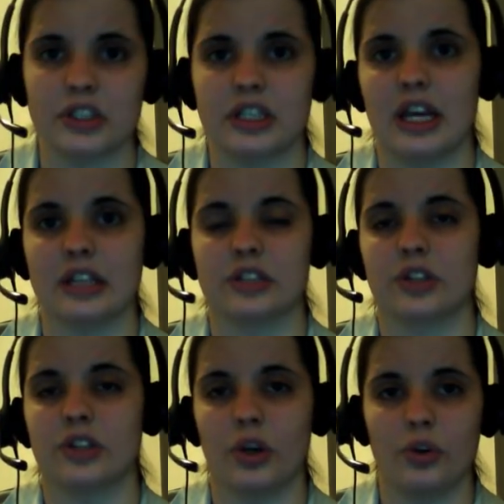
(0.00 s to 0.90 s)
states.
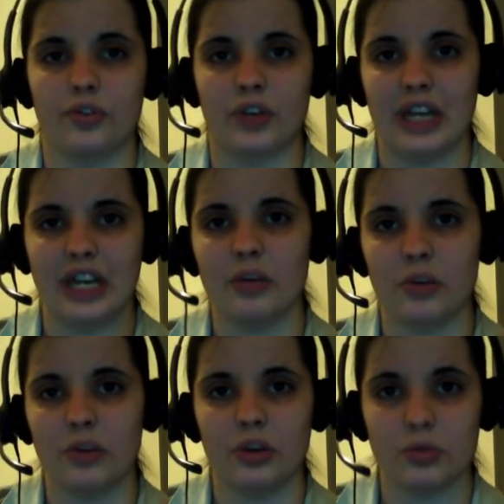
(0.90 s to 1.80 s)
So for
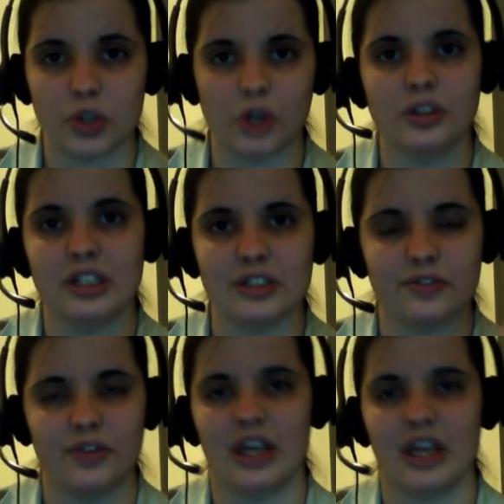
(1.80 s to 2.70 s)
anyone who's calling this
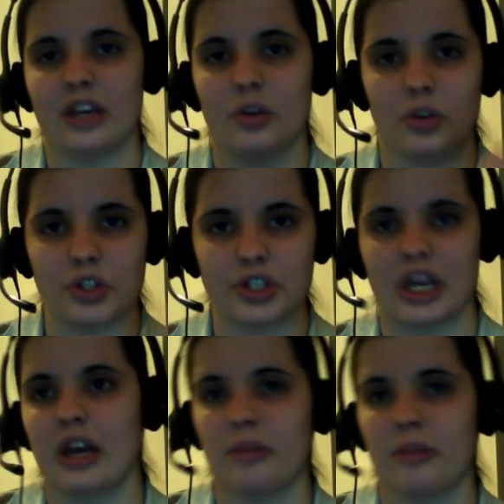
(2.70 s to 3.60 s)
fake or
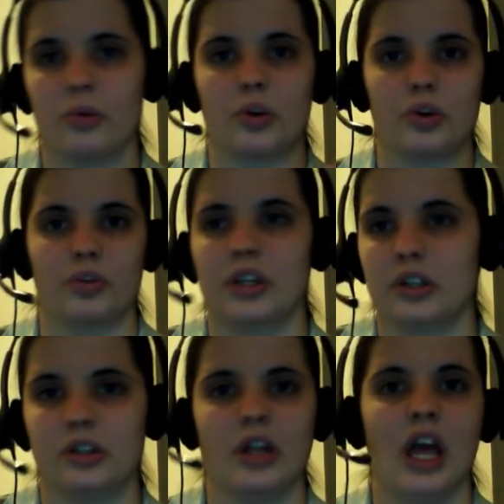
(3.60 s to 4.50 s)
scam or
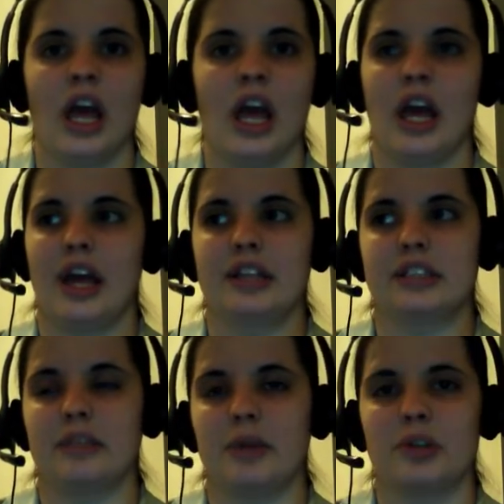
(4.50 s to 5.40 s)
unreal and
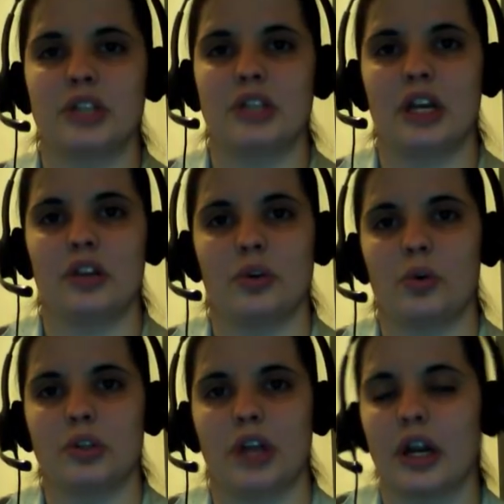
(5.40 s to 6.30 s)
somehow saying the
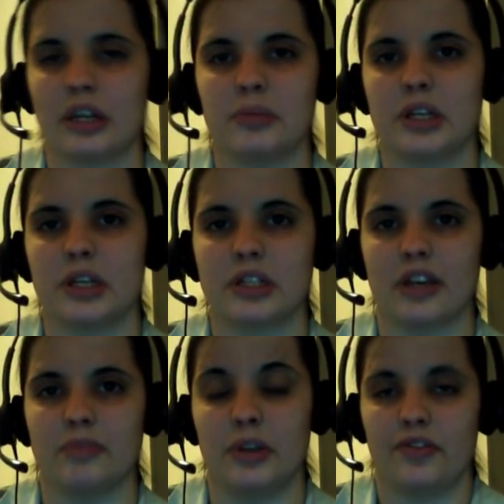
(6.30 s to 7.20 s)
court documents
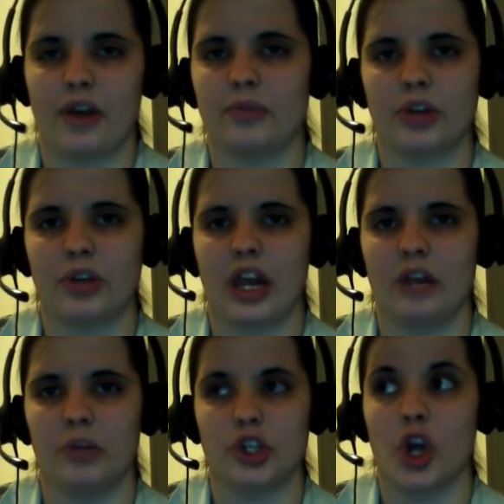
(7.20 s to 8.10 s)
have been fabricated,
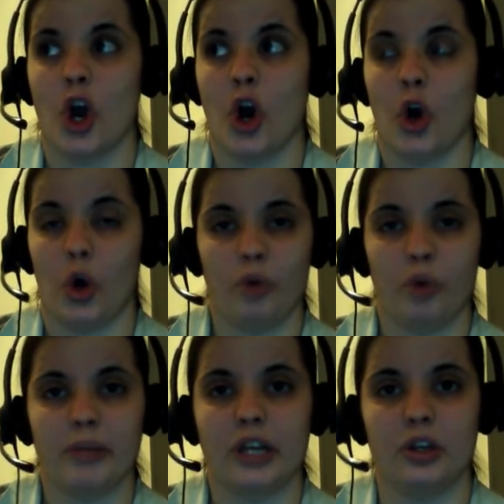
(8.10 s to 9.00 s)
which, oh
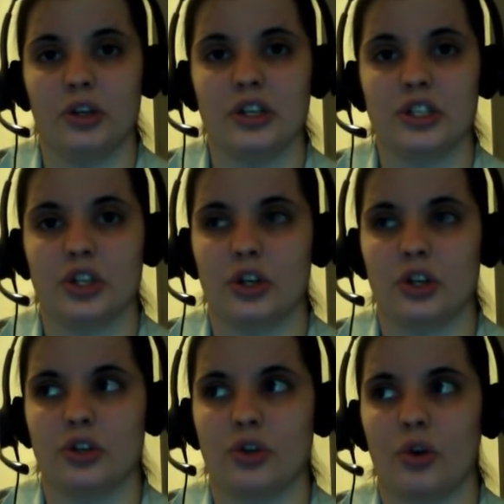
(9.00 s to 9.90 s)
my goodness,
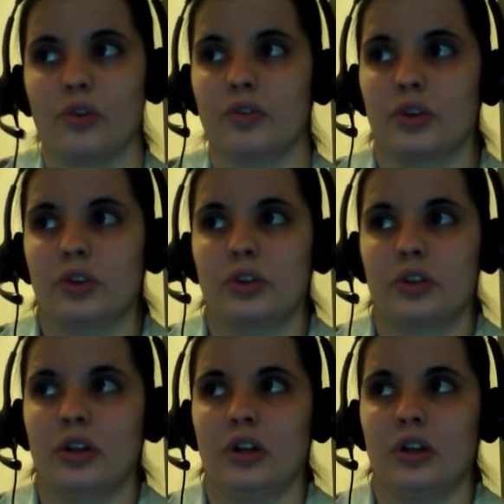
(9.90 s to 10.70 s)
there's over,